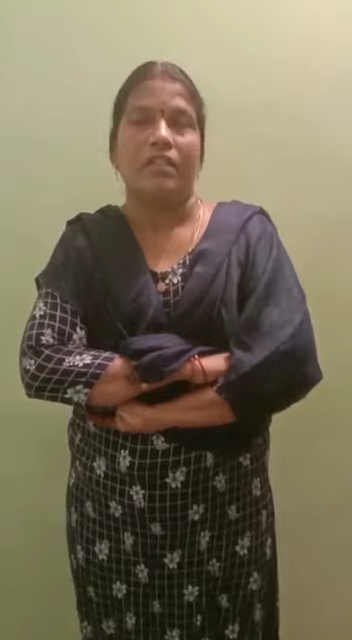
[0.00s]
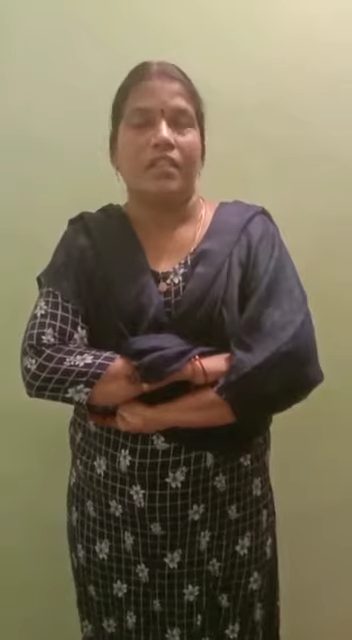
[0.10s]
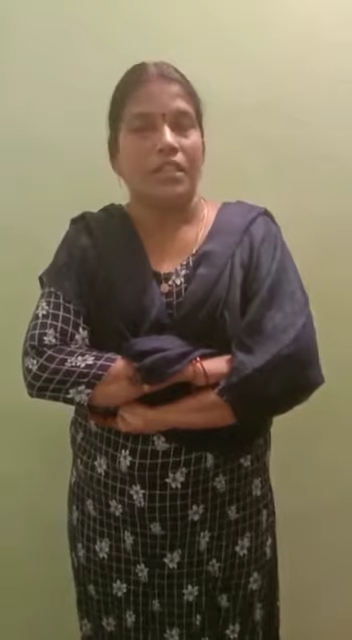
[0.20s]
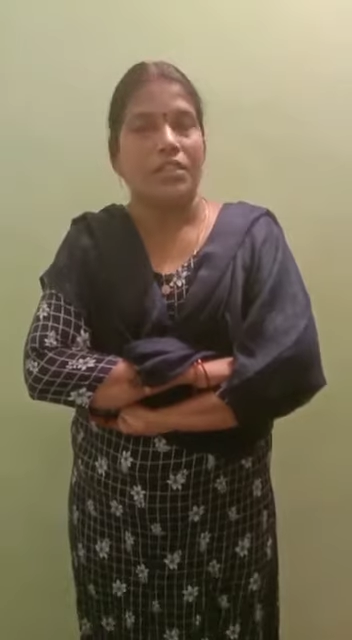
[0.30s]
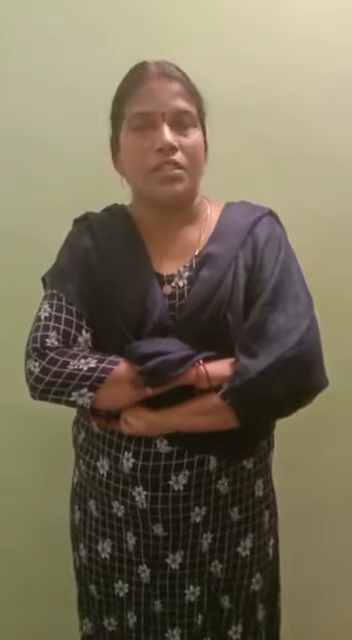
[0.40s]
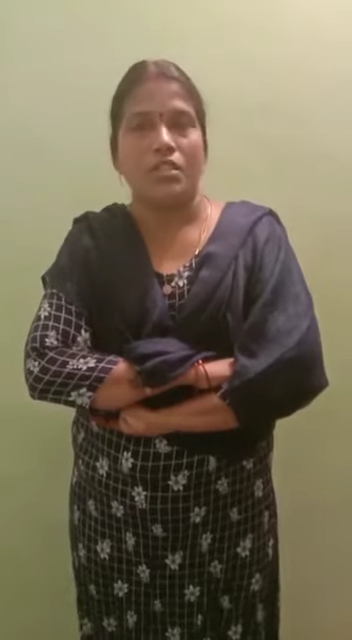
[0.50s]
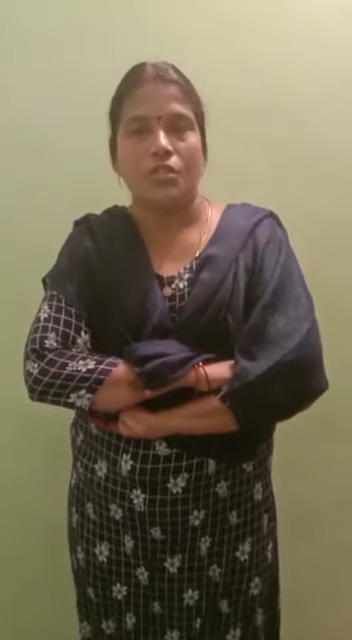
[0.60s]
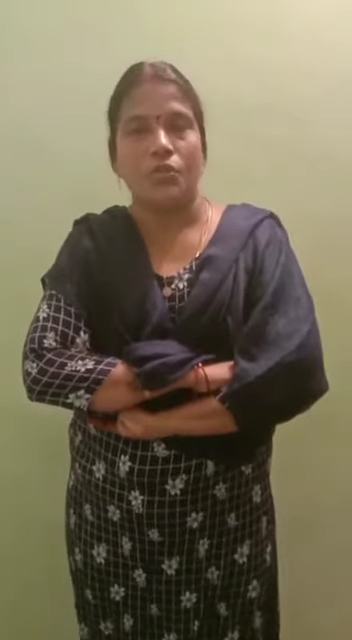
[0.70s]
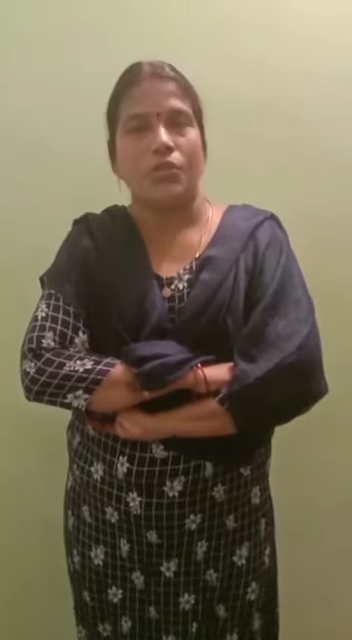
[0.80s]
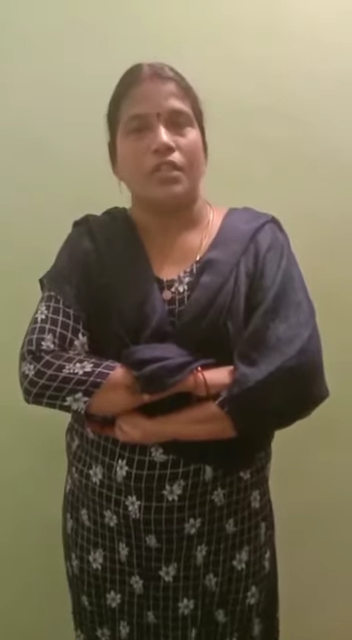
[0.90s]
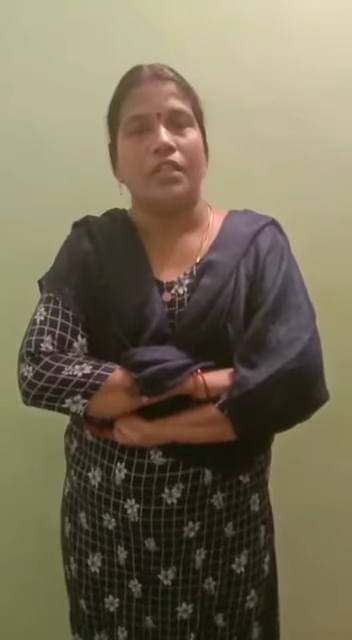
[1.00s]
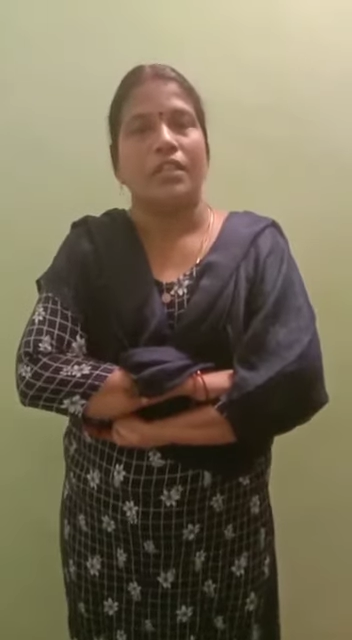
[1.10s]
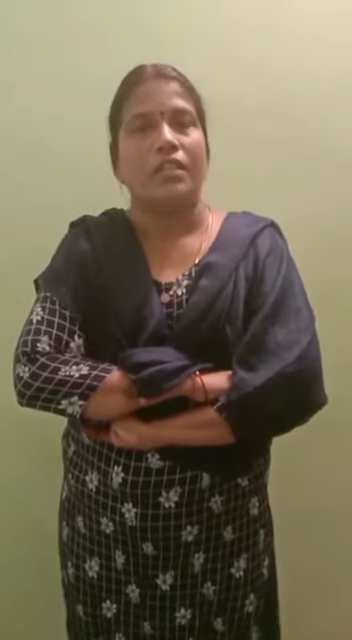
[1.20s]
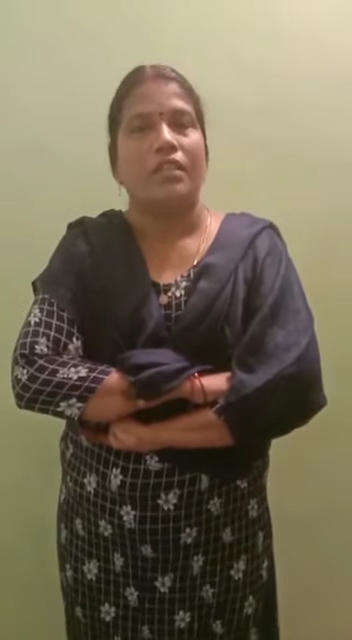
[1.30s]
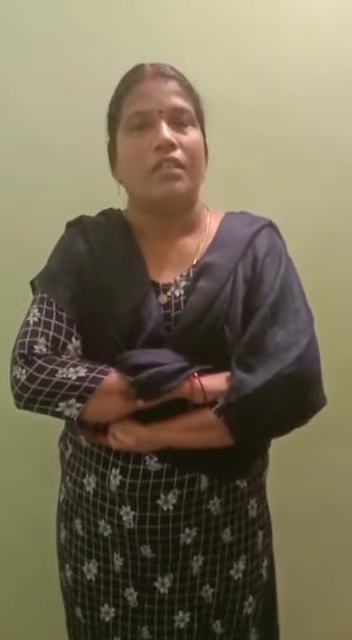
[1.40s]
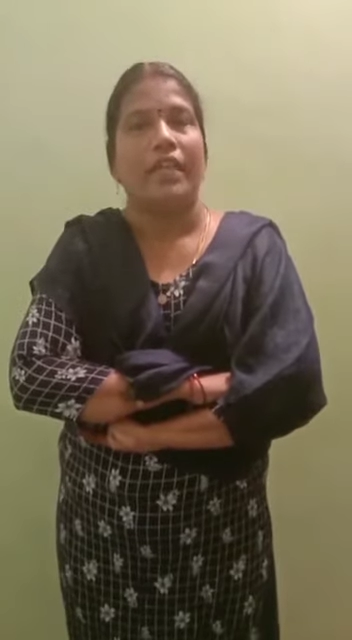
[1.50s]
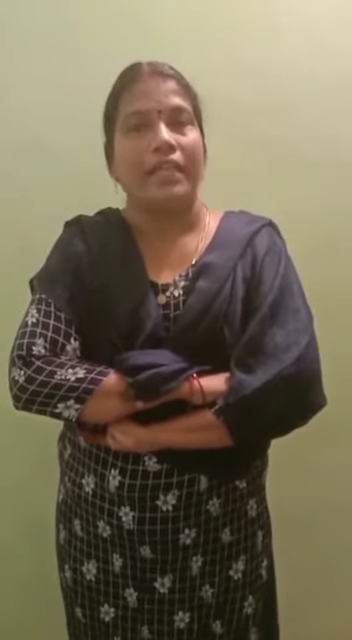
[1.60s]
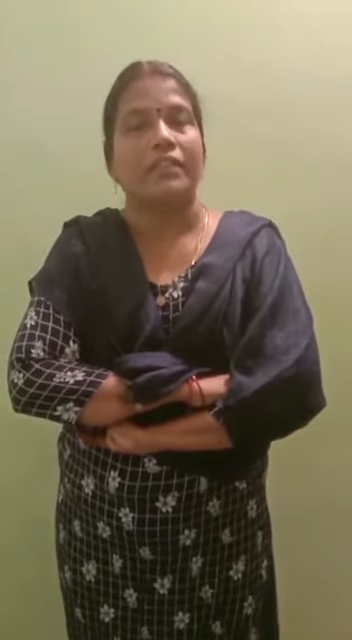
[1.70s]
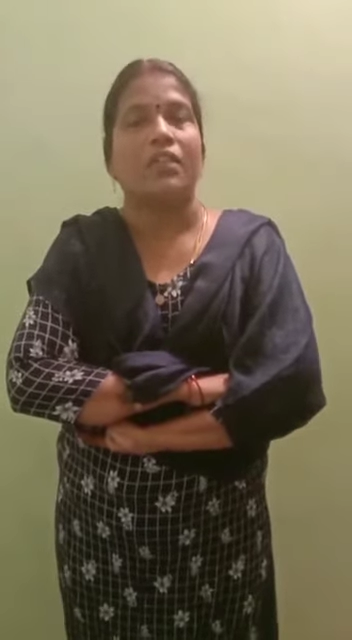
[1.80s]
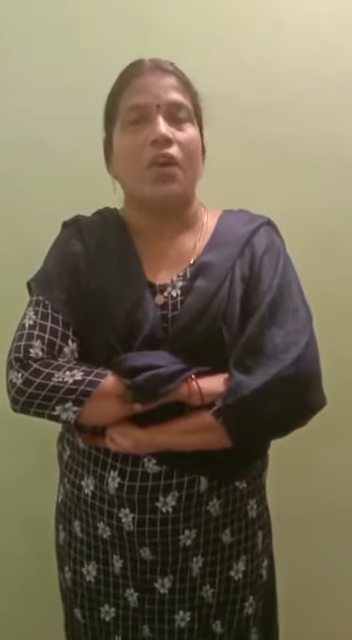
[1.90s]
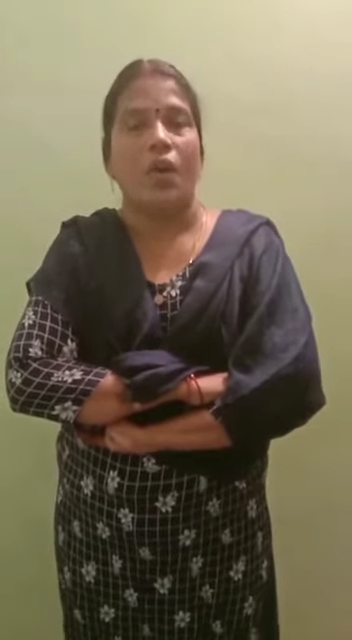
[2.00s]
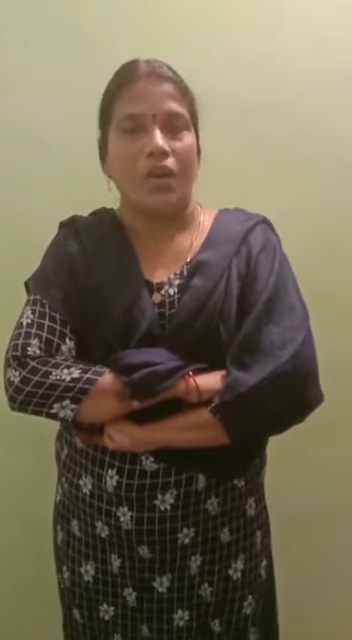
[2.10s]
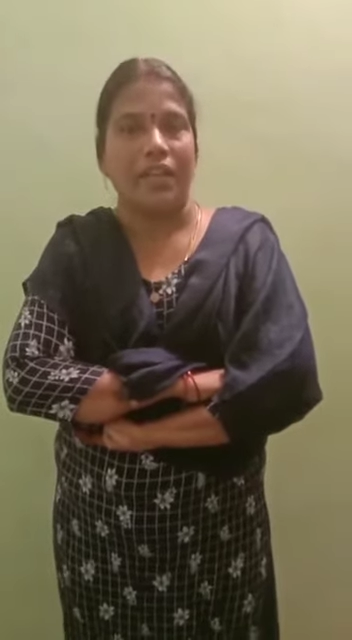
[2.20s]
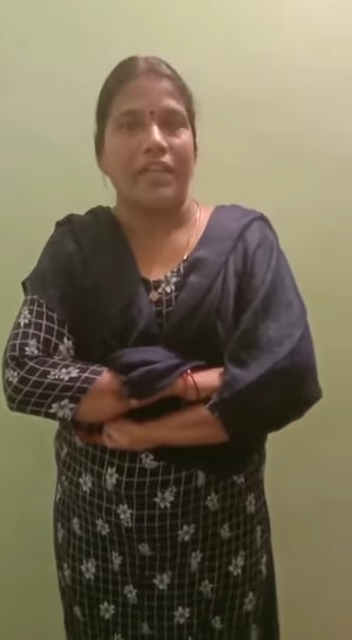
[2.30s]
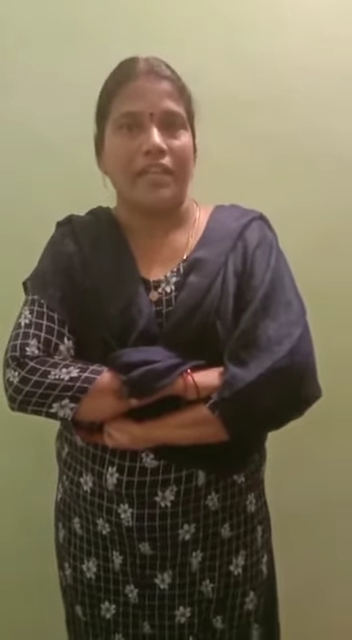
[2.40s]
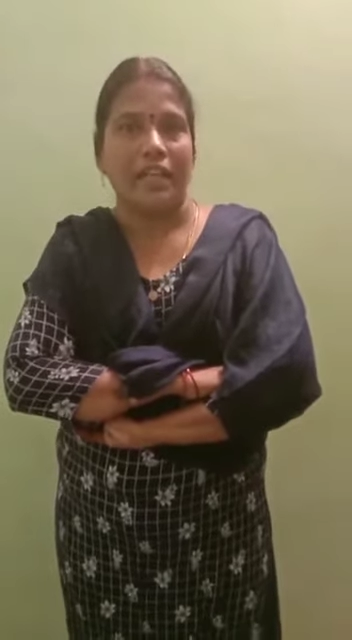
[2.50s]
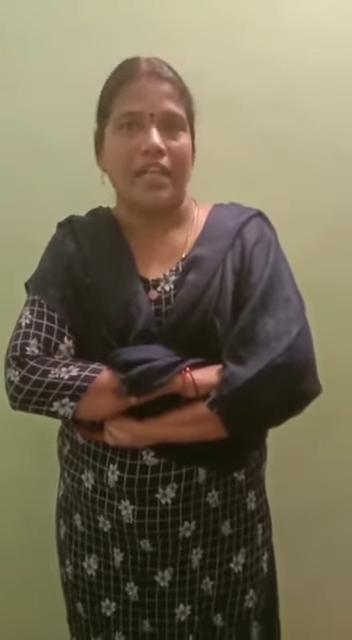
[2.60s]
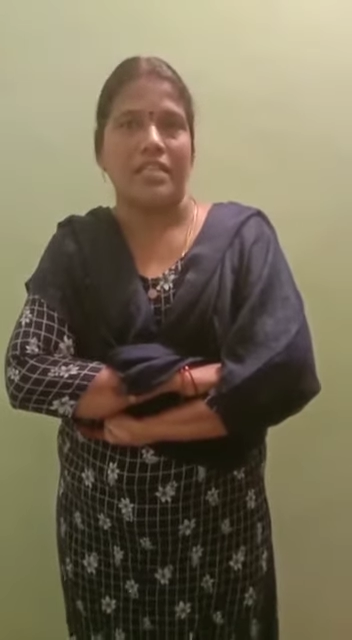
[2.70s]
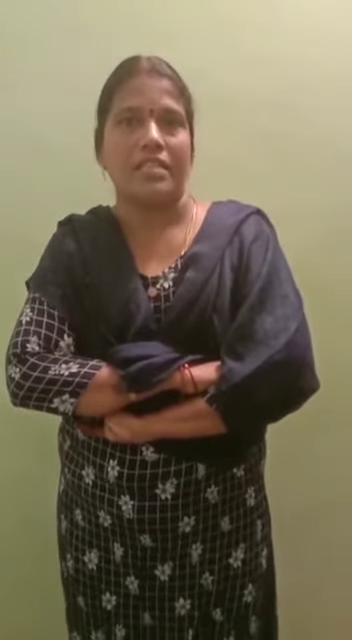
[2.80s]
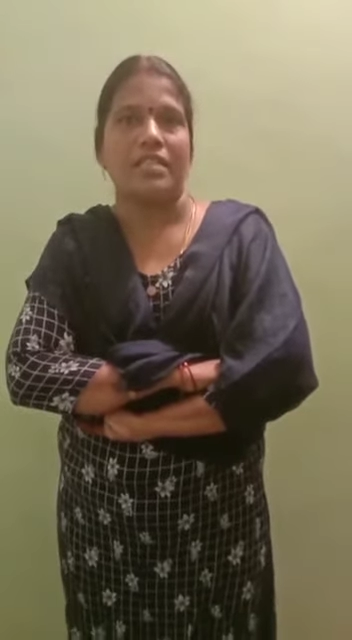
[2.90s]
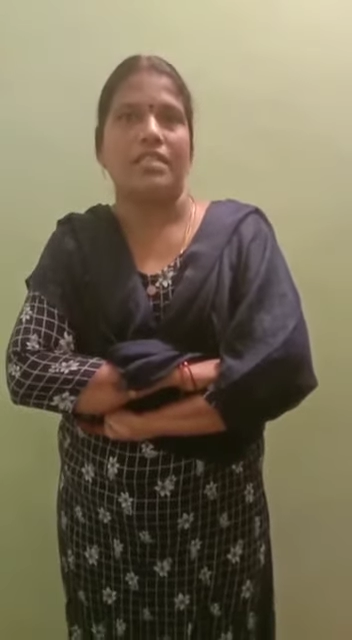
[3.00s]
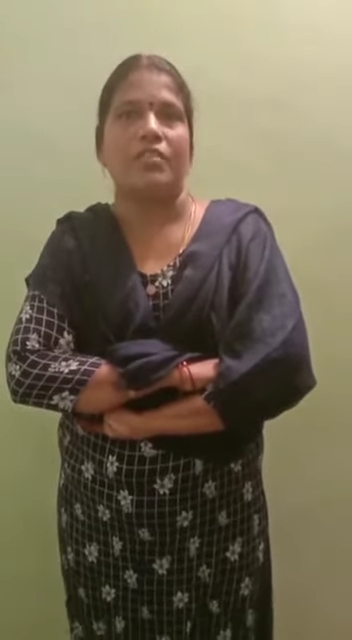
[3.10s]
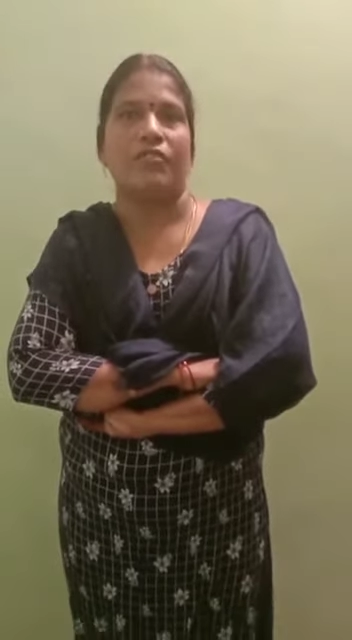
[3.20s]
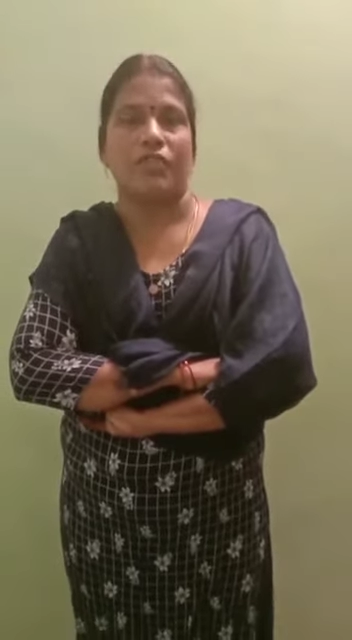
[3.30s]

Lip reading: The teachers took extra online classes